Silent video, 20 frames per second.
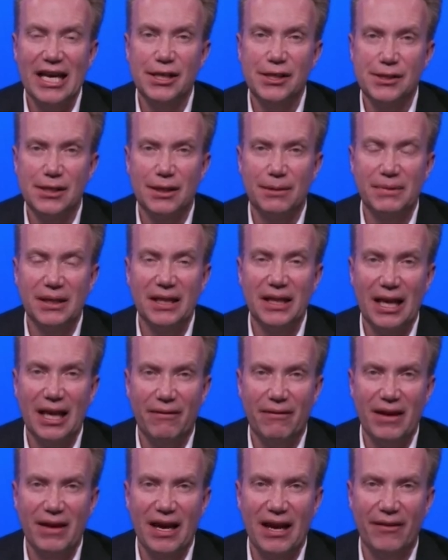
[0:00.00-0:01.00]
is something
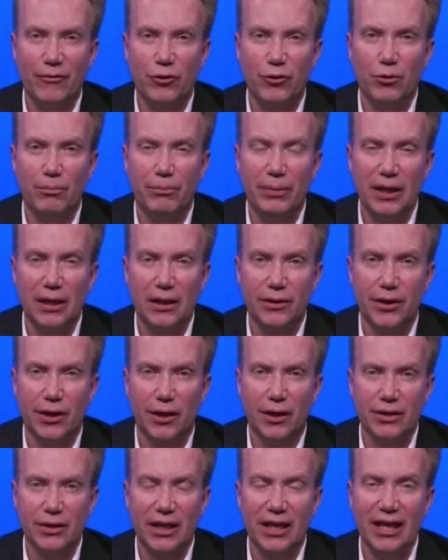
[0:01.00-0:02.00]
that we have to build
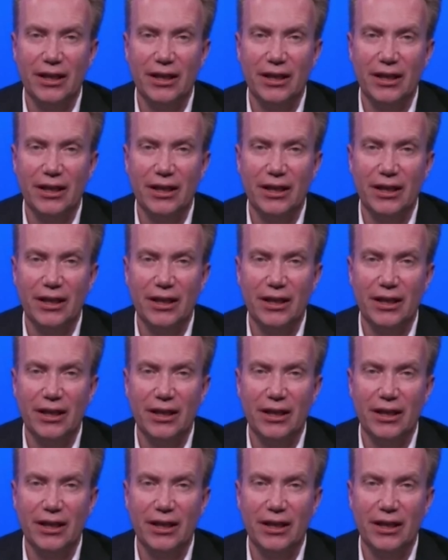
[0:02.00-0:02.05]
on.